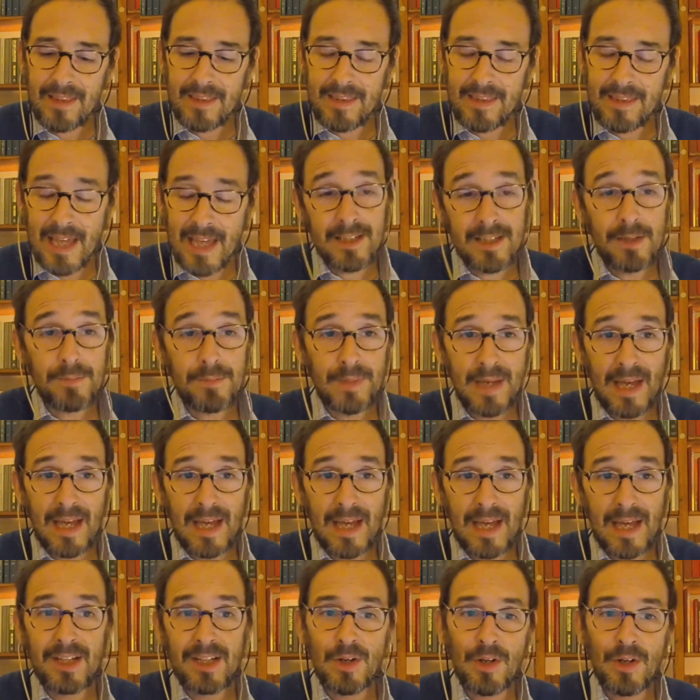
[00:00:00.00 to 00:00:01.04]
And then
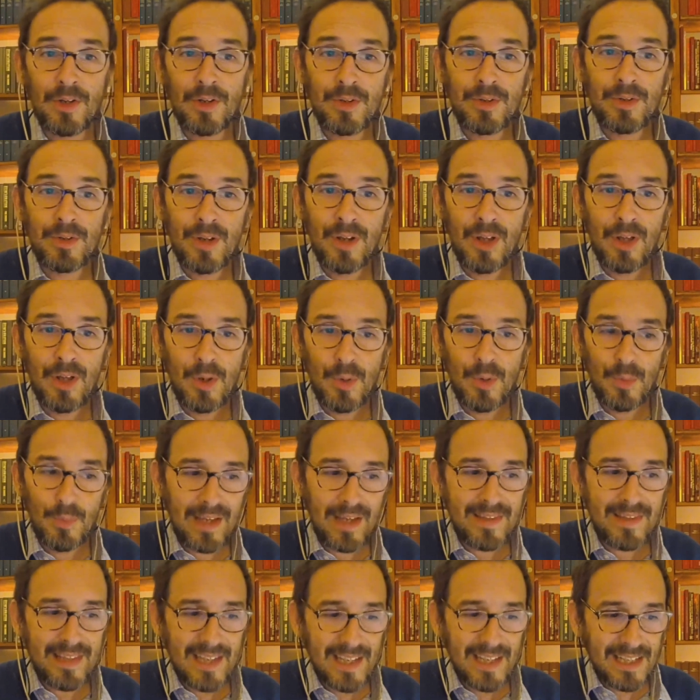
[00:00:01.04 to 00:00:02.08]
depending on
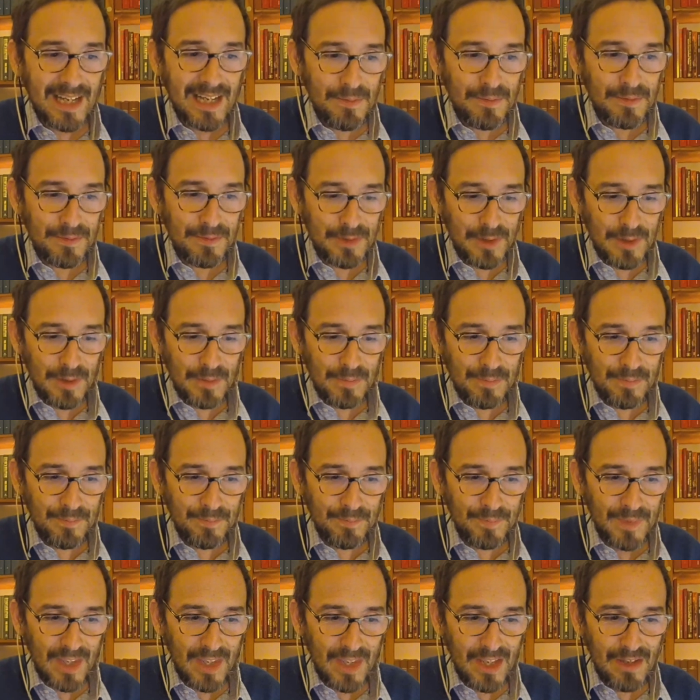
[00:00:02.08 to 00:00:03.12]
where they come
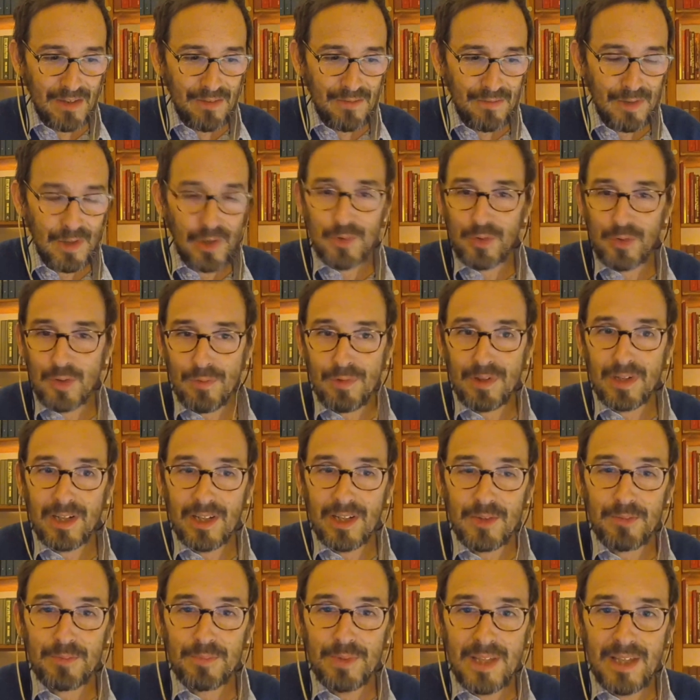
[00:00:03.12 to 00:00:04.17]
from,
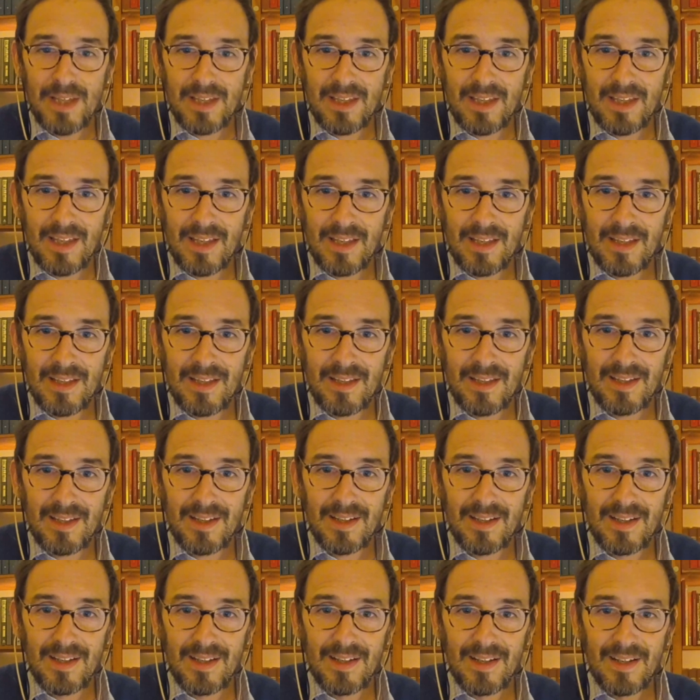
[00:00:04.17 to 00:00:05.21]
philosophically speaking,
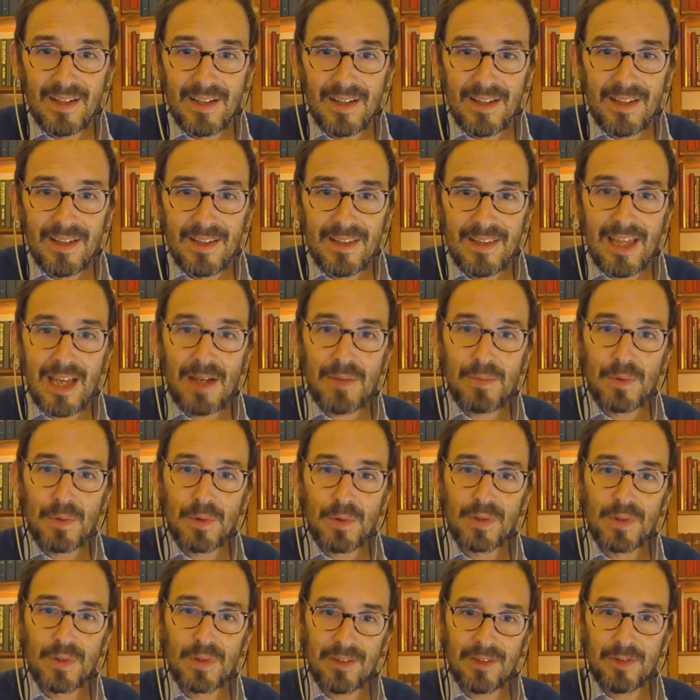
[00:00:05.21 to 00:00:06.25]
they
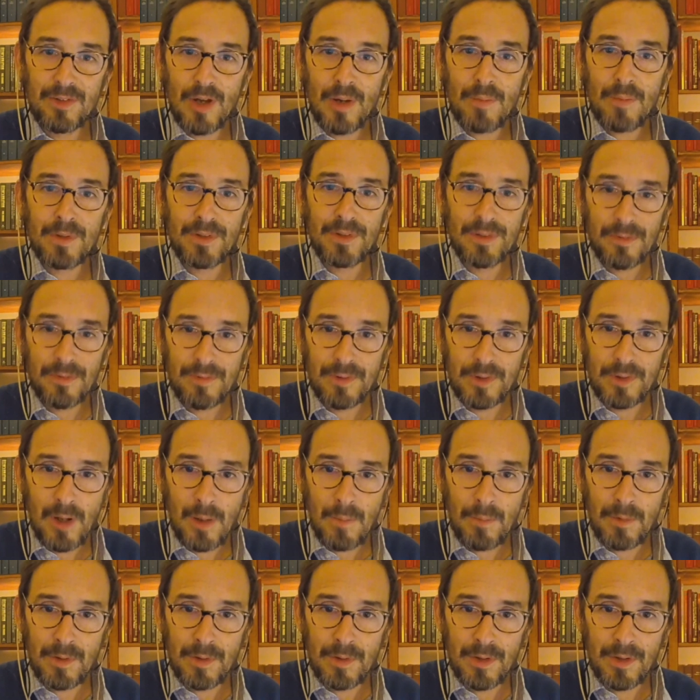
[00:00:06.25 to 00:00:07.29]
would interpret the
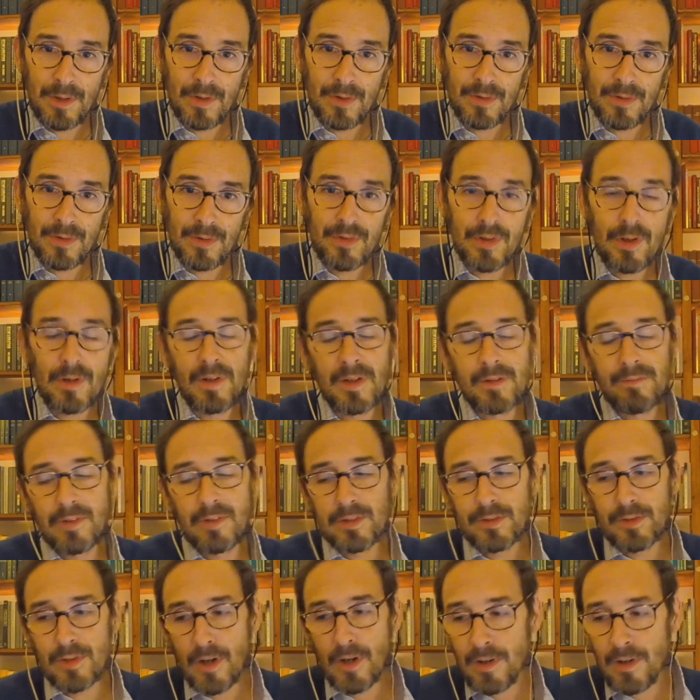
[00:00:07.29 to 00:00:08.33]
phenomenon. So in